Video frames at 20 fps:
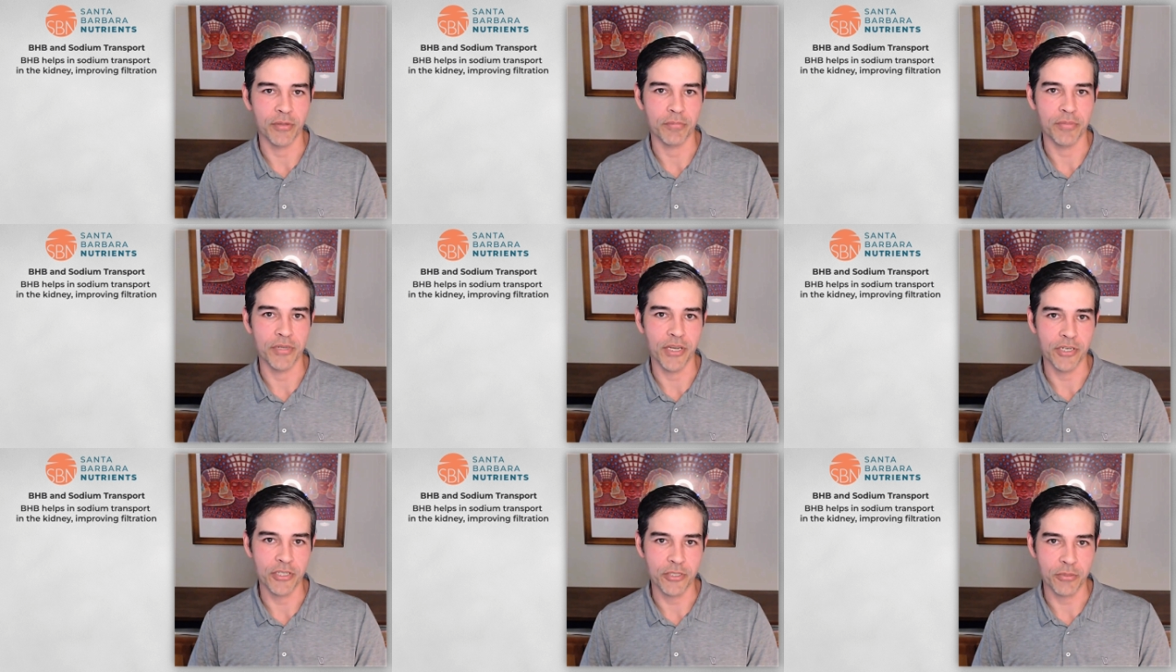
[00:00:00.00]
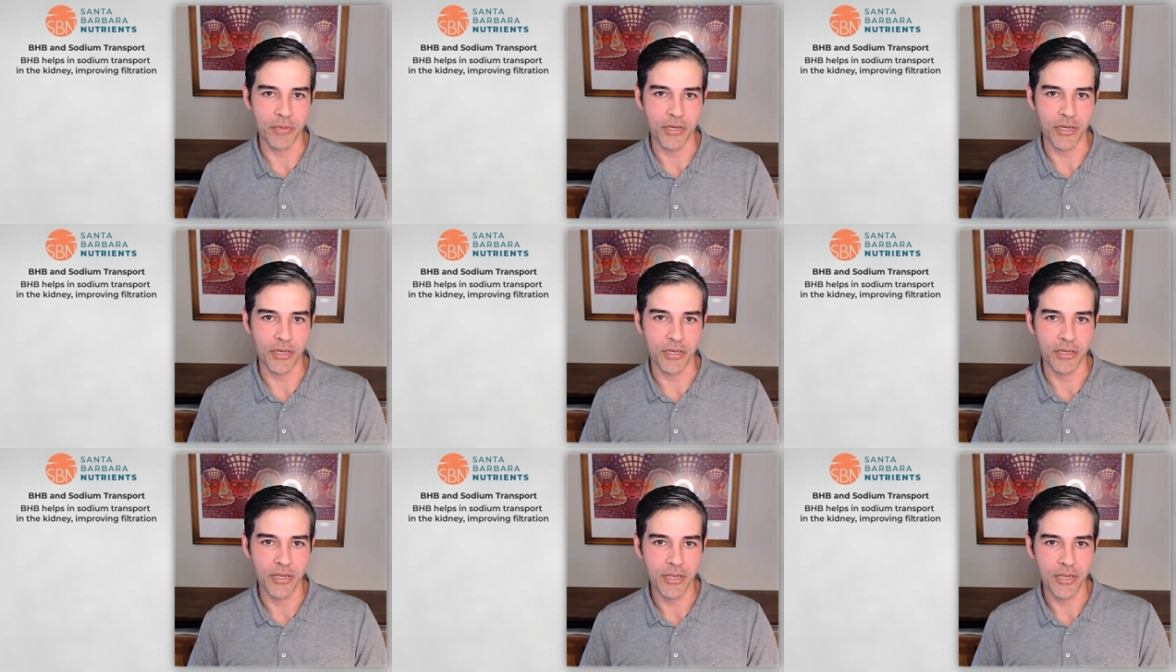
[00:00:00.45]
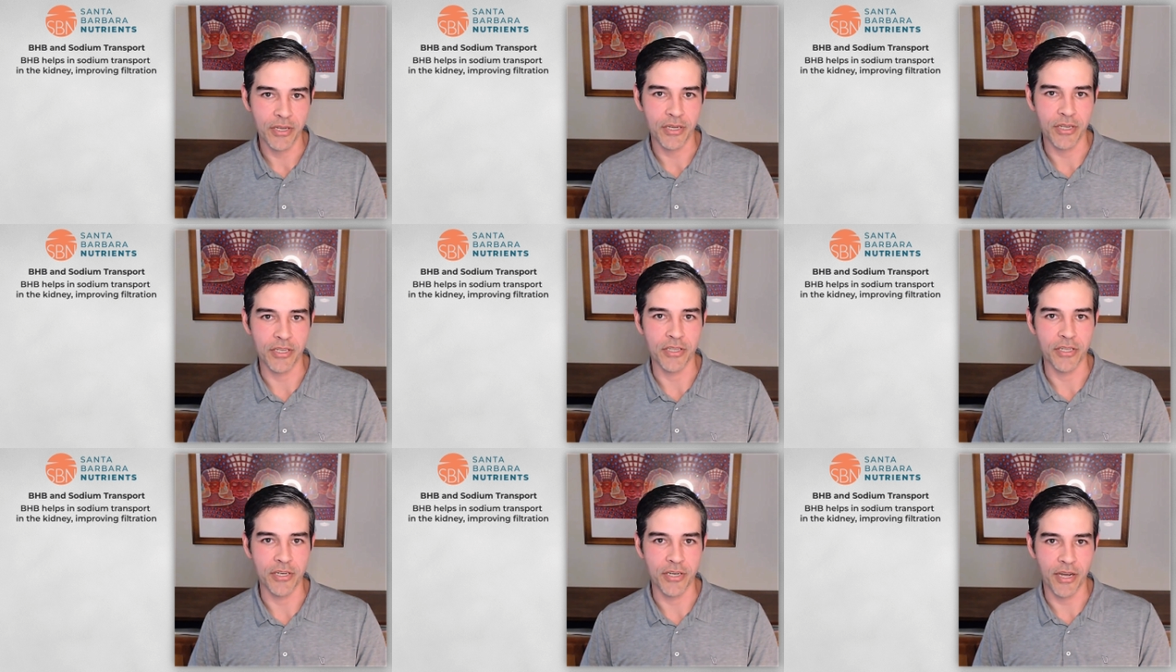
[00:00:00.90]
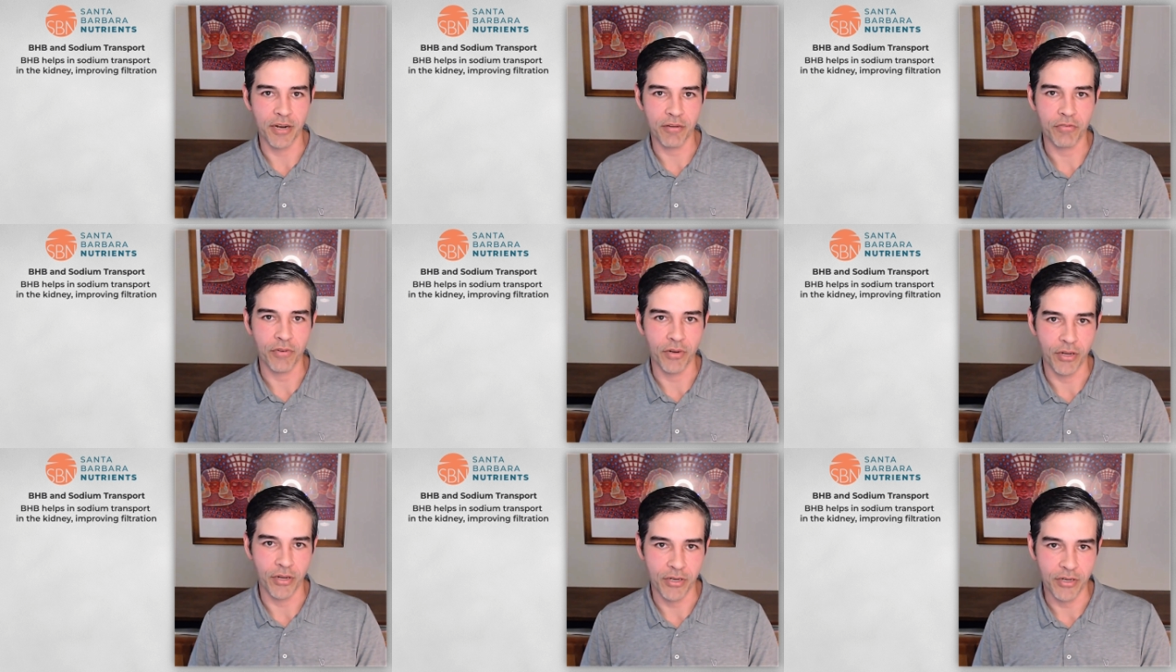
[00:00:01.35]
BHB in the
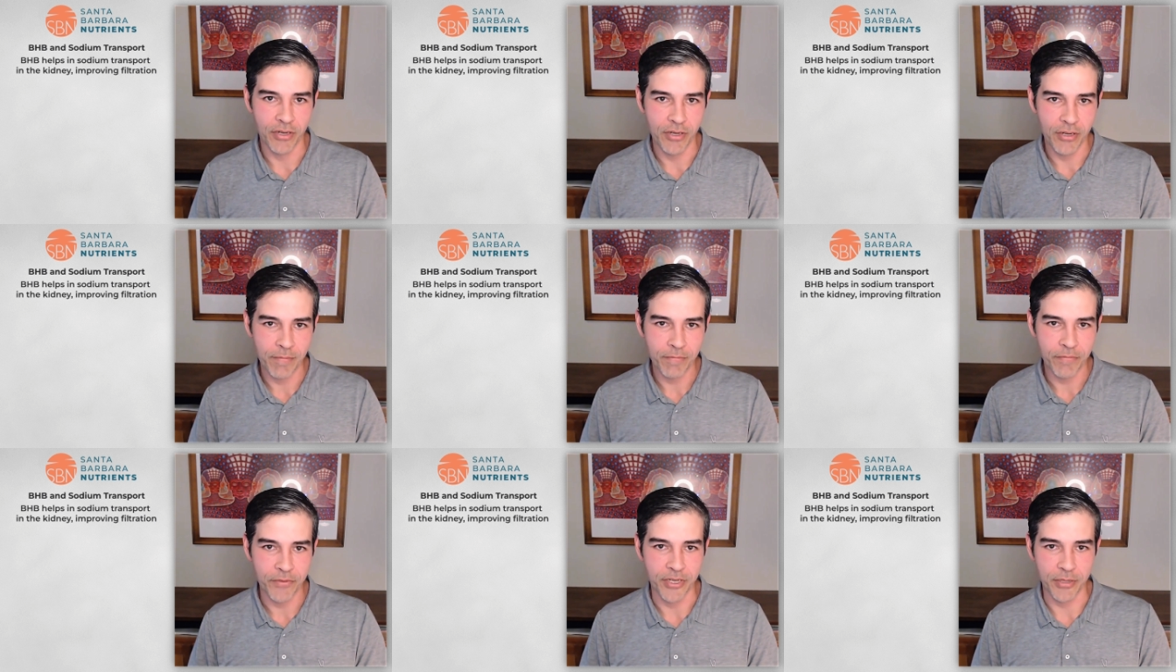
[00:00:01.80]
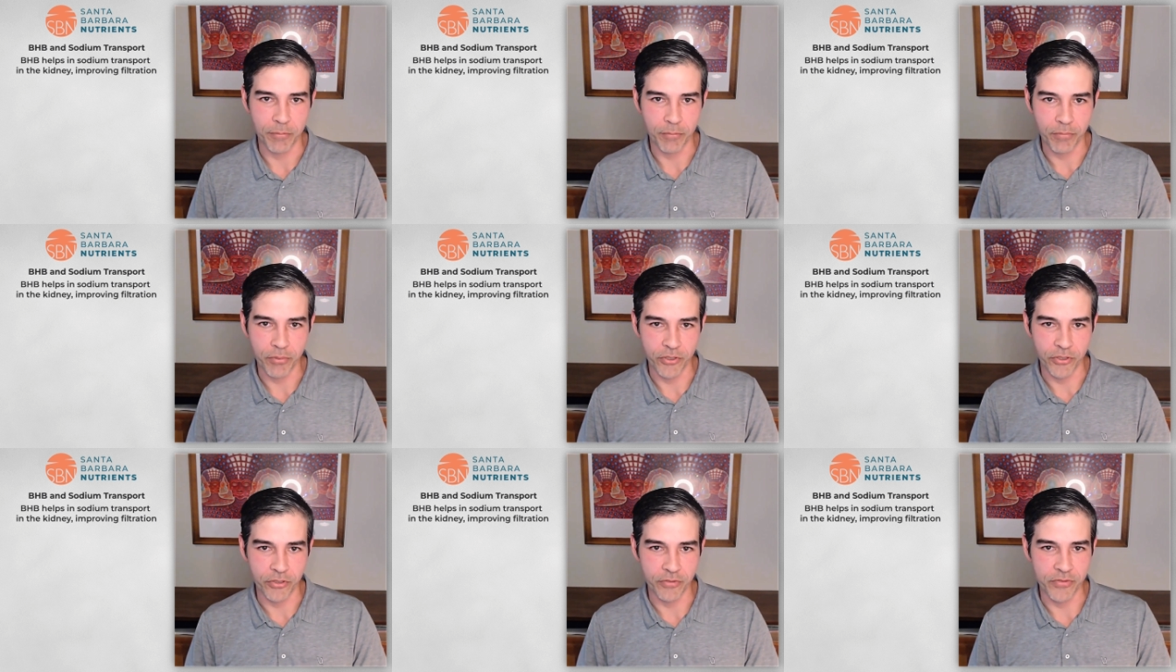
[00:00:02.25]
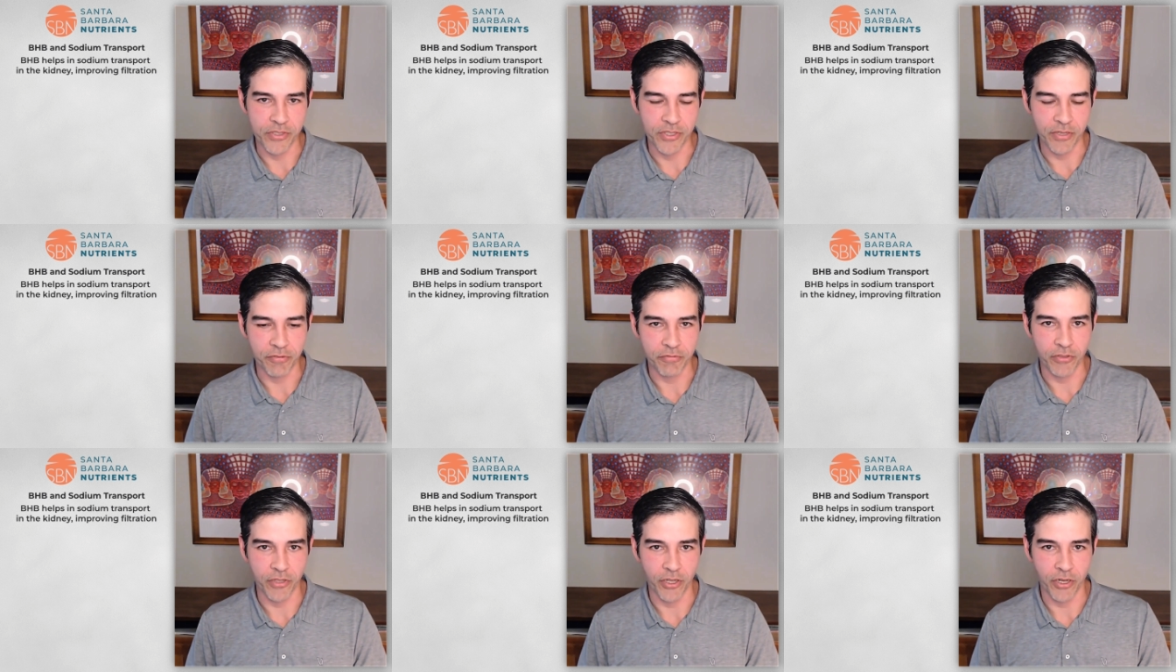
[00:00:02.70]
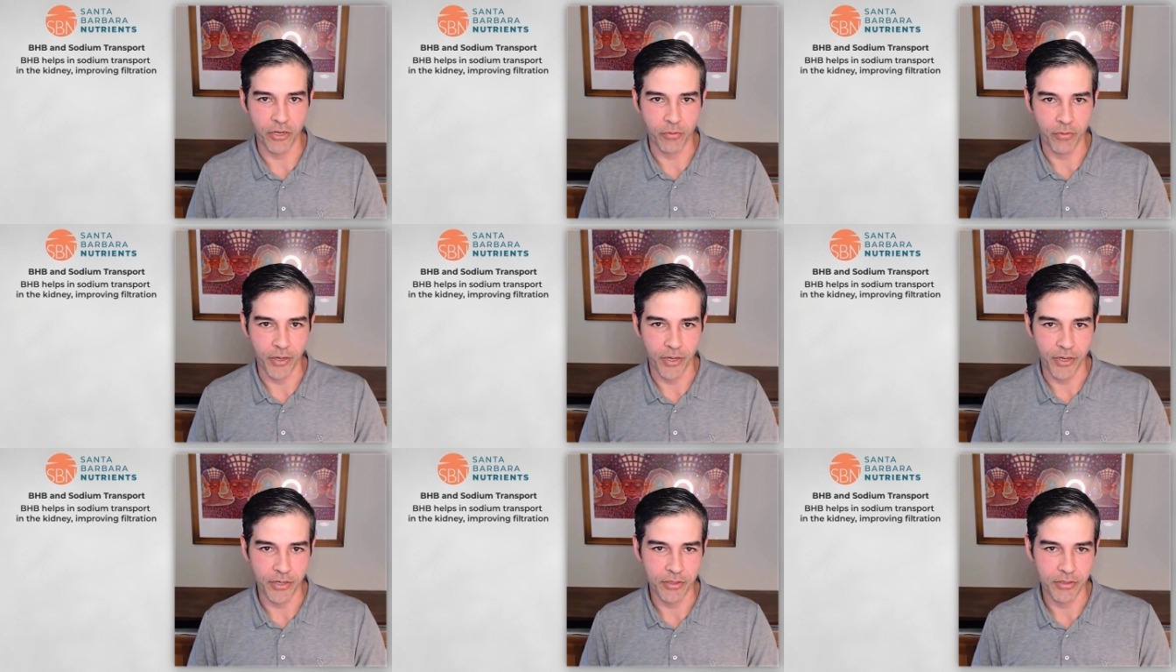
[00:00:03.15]
nephron and improves the flow
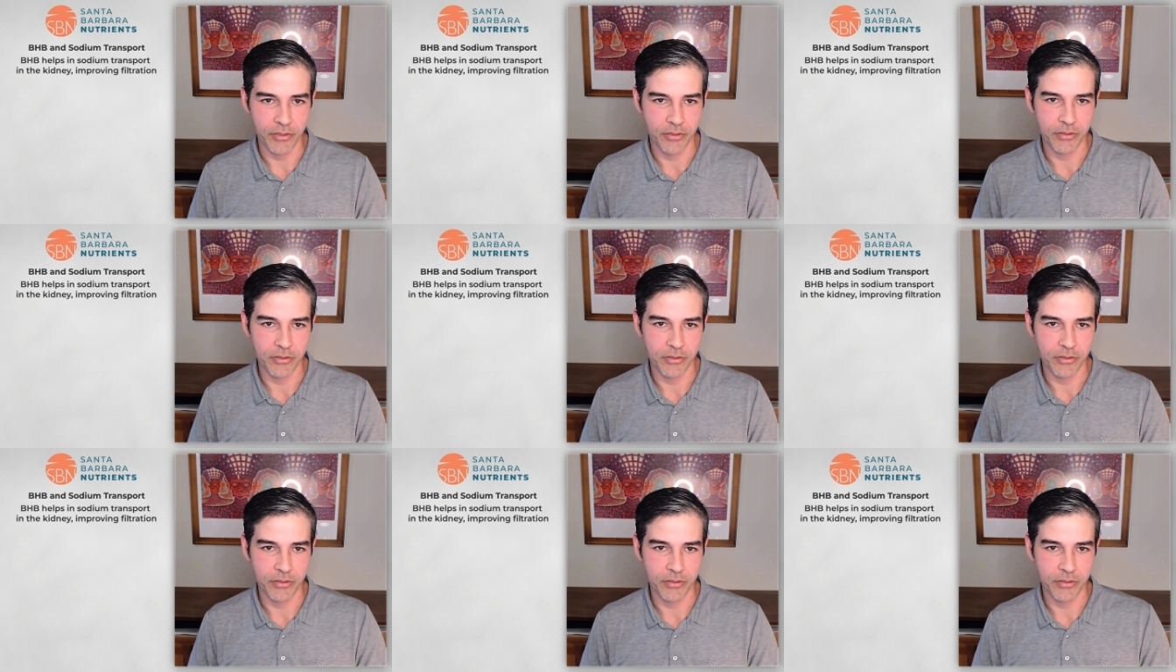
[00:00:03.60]
rate.